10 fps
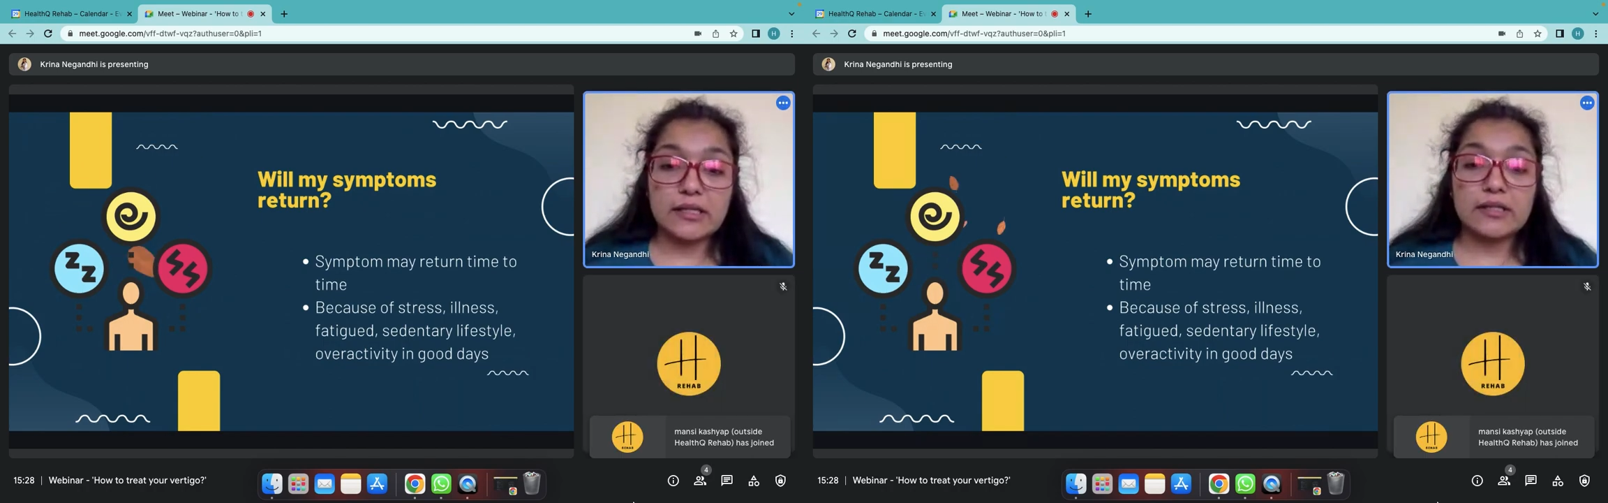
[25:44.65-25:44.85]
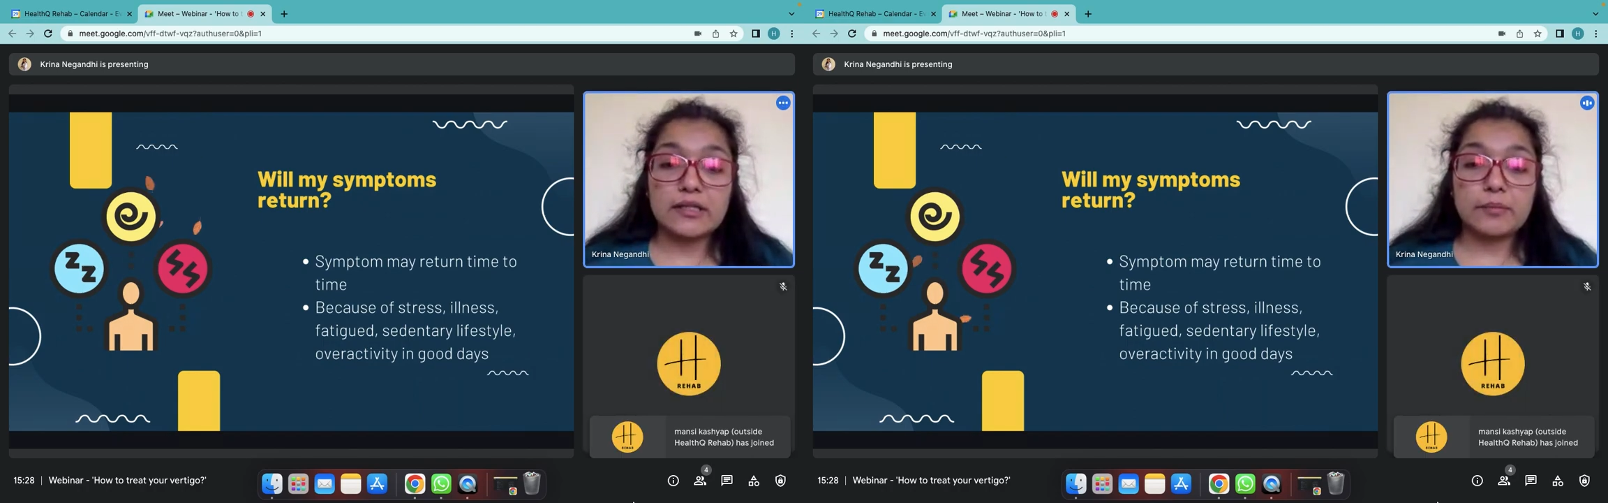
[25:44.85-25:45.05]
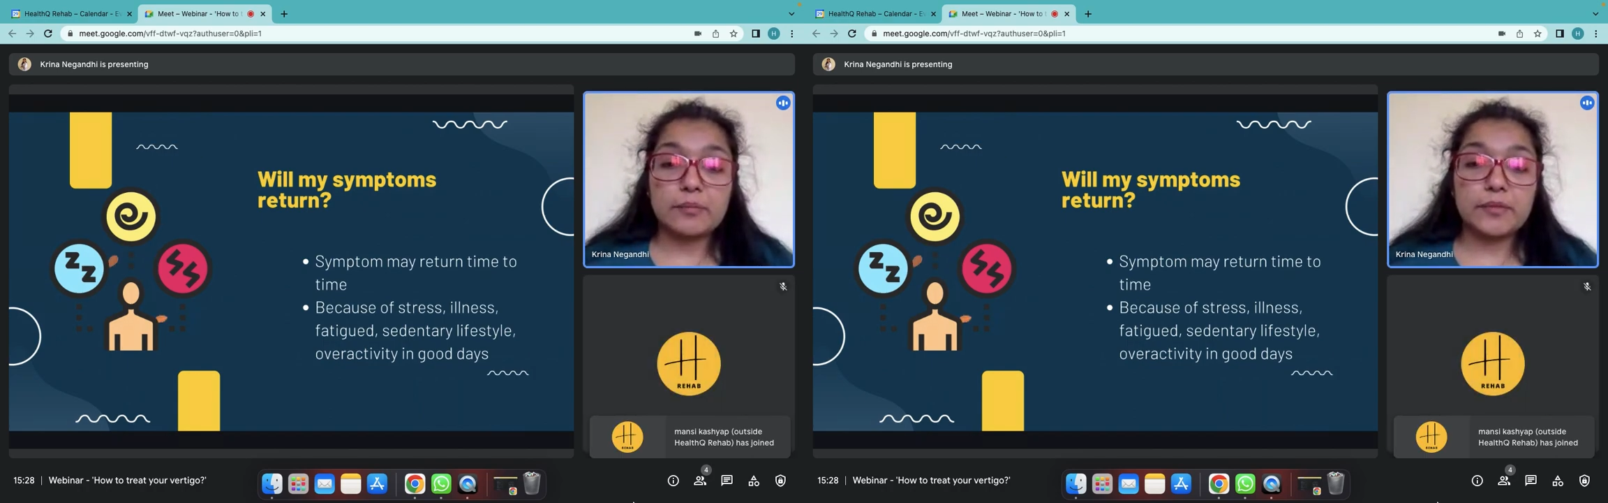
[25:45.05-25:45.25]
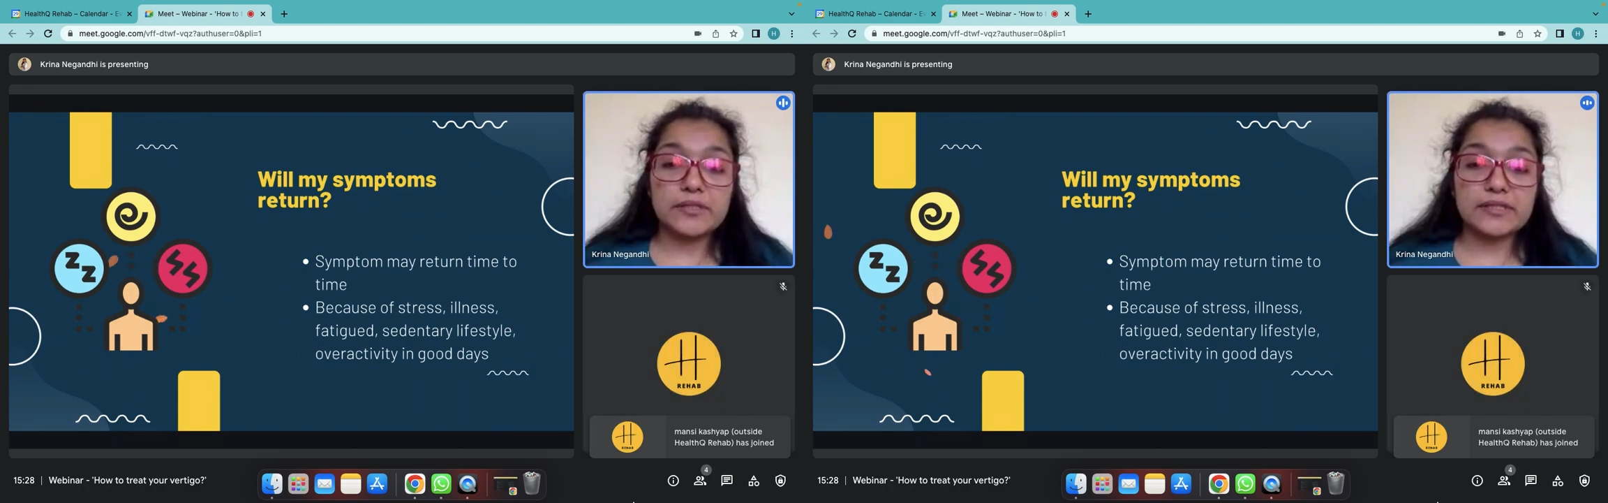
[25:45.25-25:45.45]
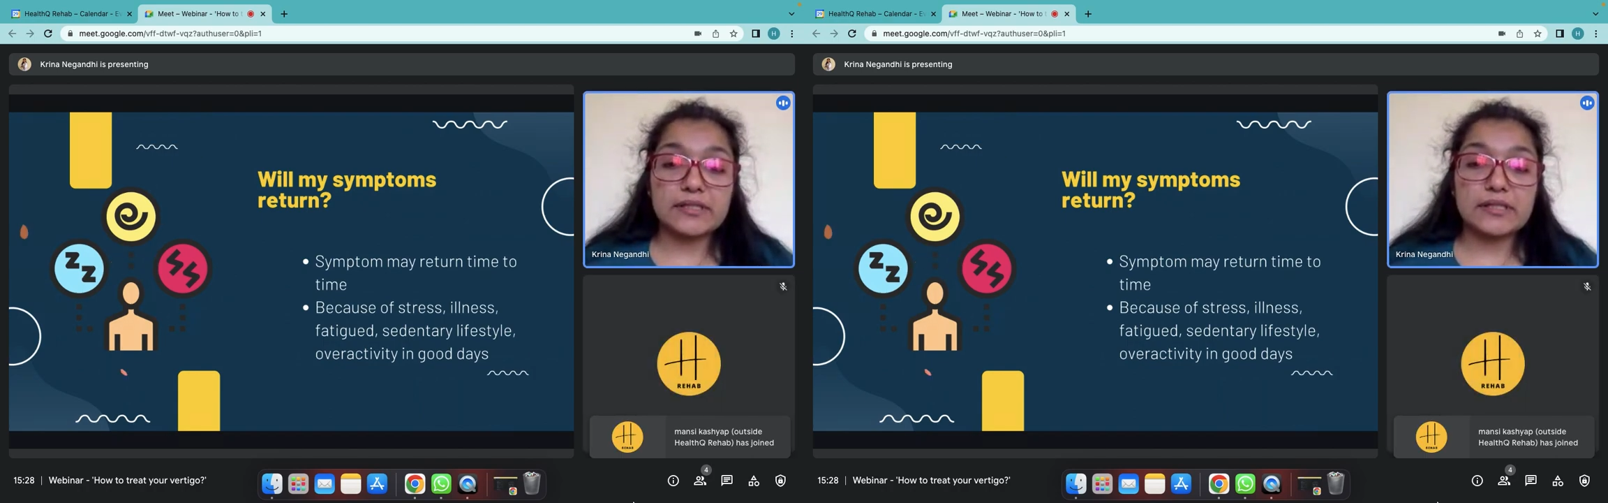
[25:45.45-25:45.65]
the
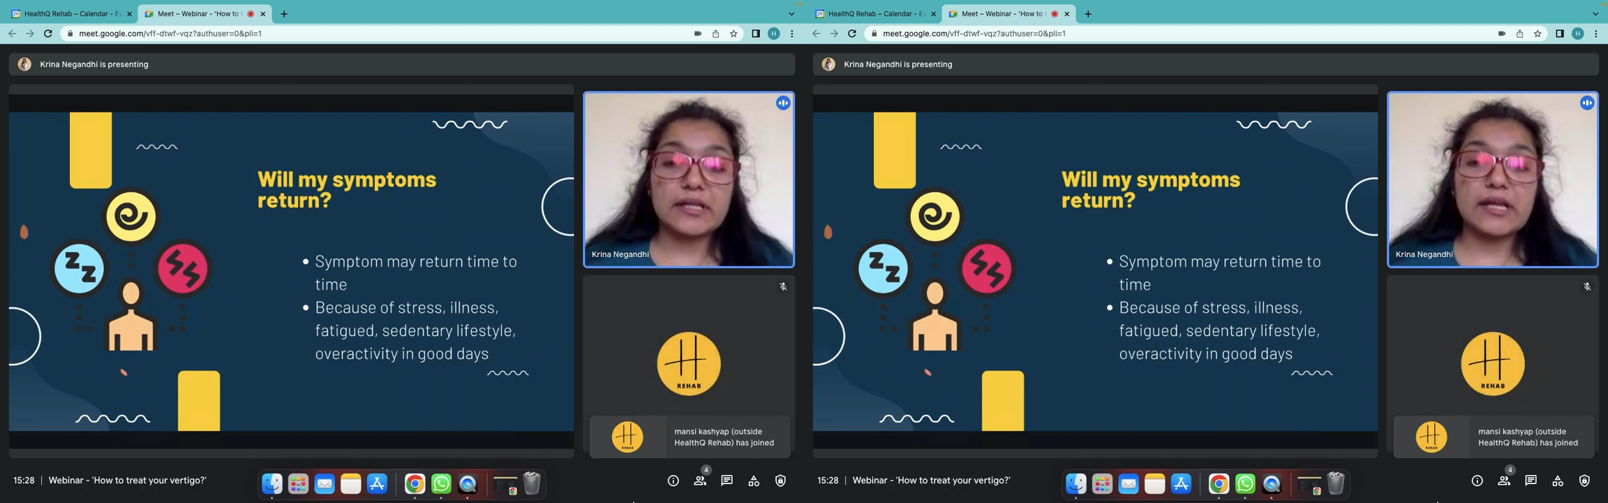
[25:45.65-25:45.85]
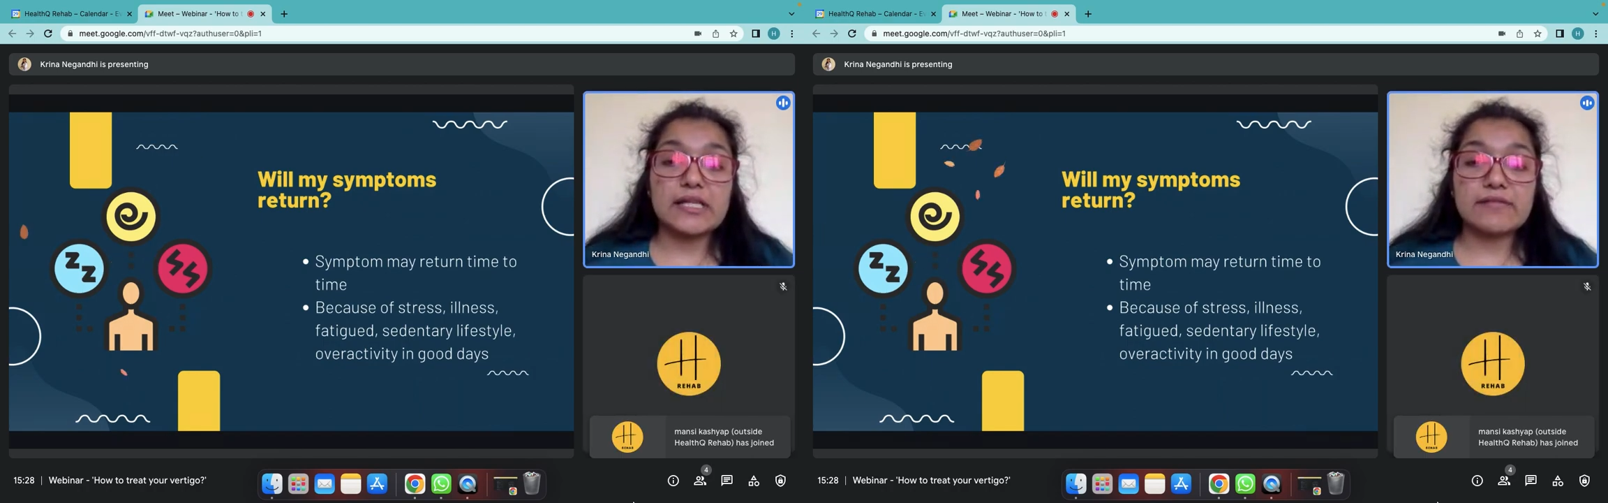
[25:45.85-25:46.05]
person is